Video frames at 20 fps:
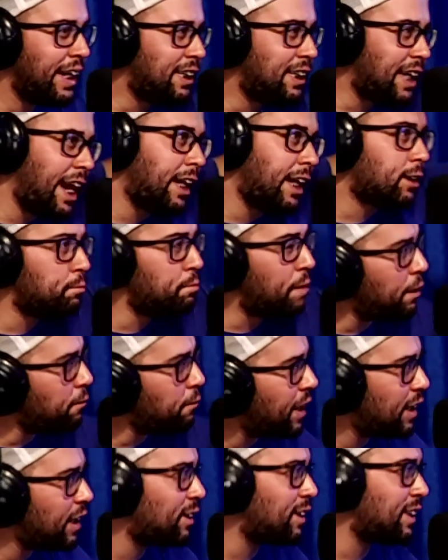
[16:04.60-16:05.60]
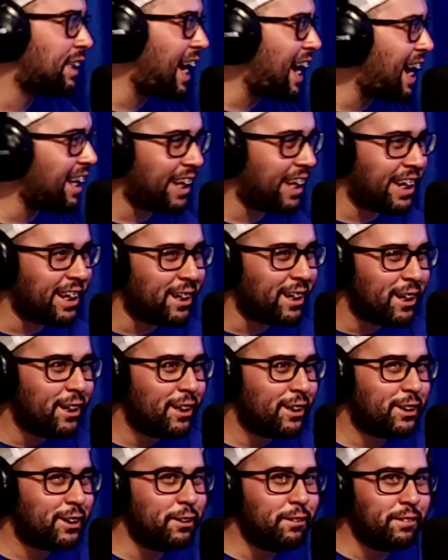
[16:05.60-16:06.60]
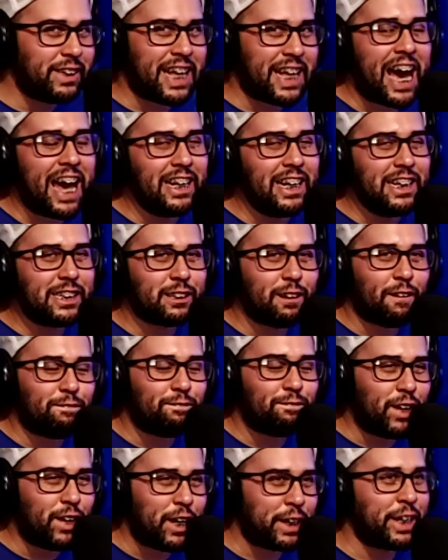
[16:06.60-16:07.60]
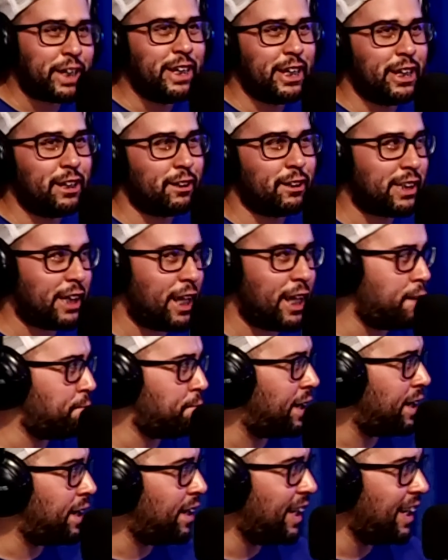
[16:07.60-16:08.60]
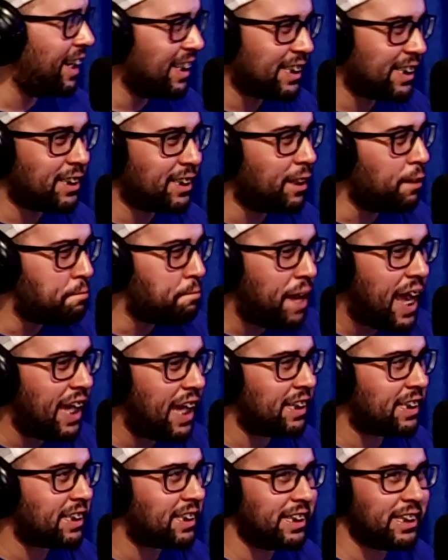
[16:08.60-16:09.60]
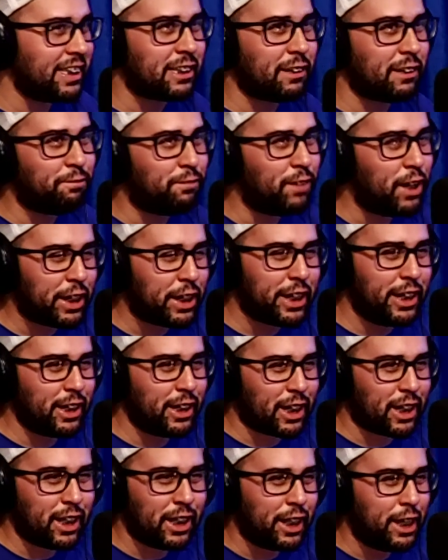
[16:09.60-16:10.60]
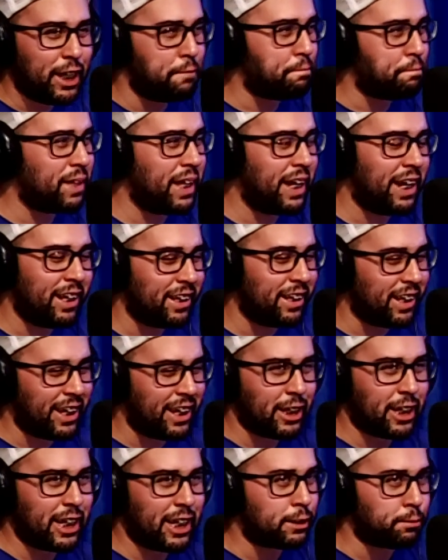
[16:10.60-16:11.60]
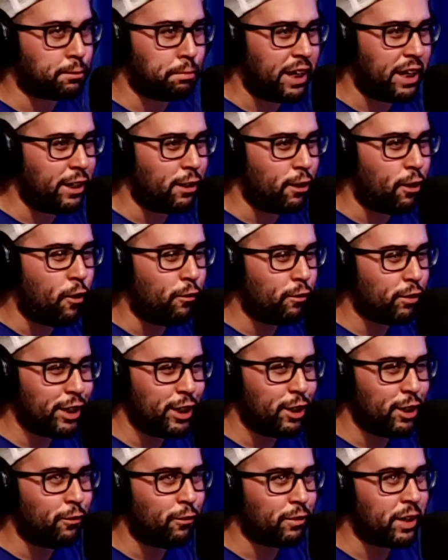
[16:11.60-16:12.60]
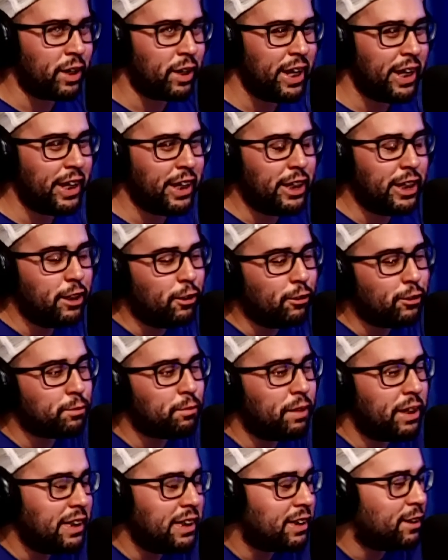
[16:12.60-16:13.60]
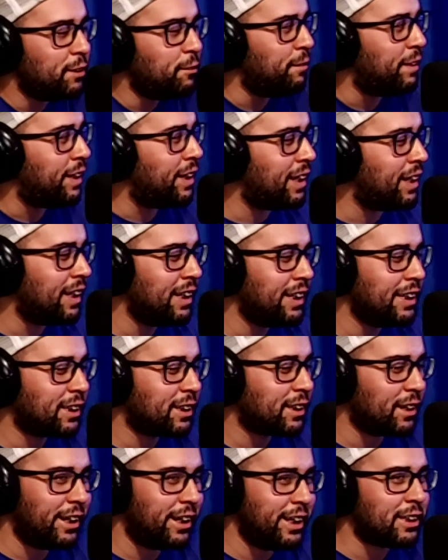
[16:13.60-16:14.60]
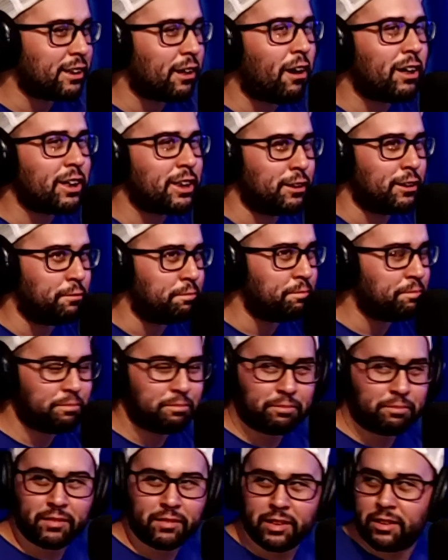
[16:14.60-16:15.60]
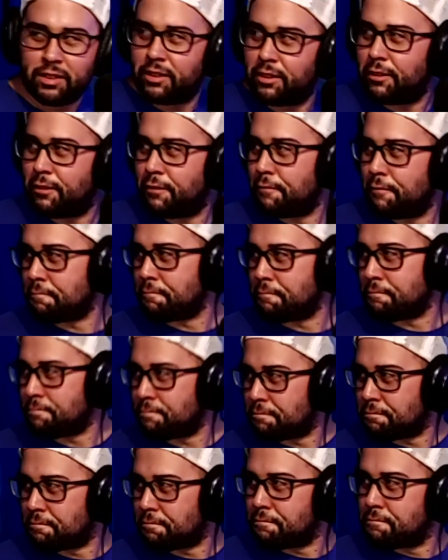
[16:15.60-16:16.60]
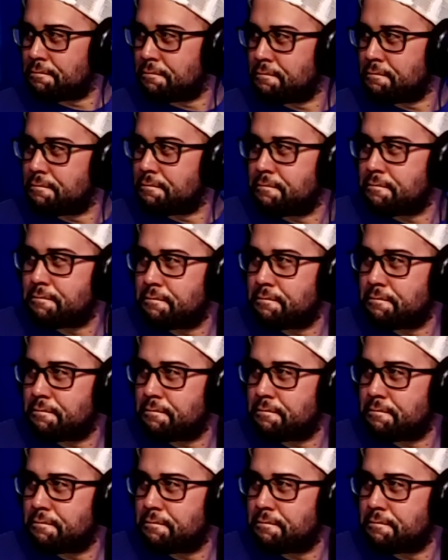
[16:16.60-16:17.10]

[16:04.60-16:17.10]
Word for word: takes Mayweather's hat. Like, dude, that is fucking, fucking entertainment. Hilarious. It's yeah, the it's best. Hilarious. It's a fucking clip that like gets played over and over. He knows what he's doing, and right. it's it's sometimes awesome. sometimes in those instances, oh, I wonder if they're